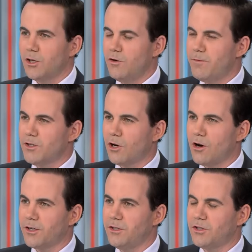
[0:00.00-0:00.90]
You've been
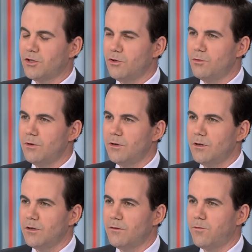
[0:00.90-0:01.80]
talking to
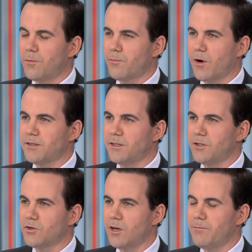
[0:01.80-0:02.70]
former
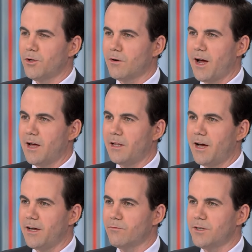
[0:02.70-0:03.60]
President Trump, your
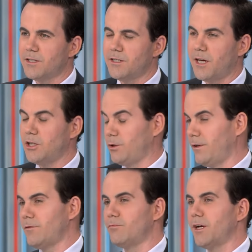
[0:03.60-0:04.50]
ally in recent days. You've
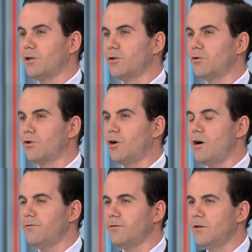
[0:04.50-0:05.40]
even played a little
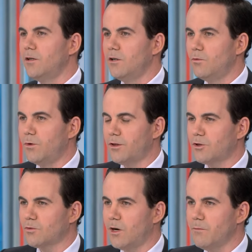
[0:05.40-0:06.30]
golf with
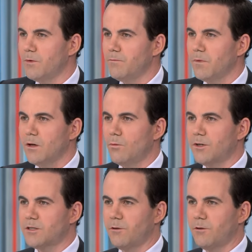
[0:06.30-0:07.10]
Trump. What's